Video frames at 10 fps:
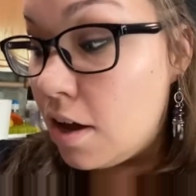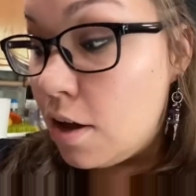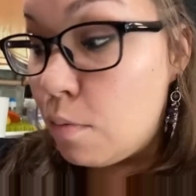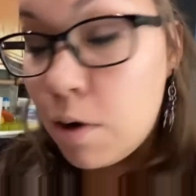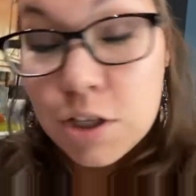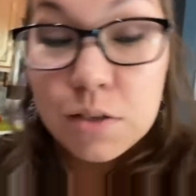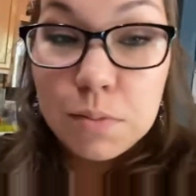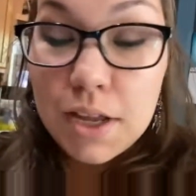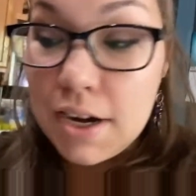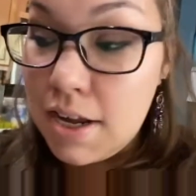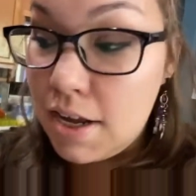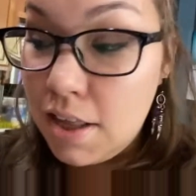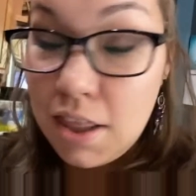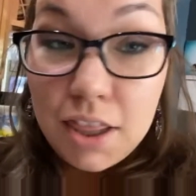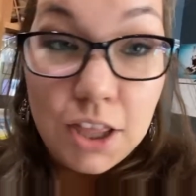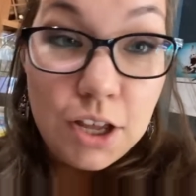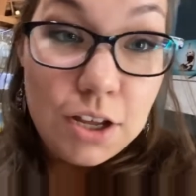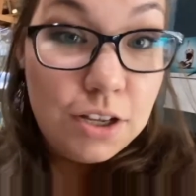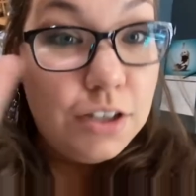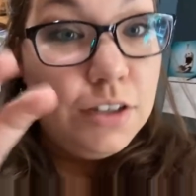immersion blending the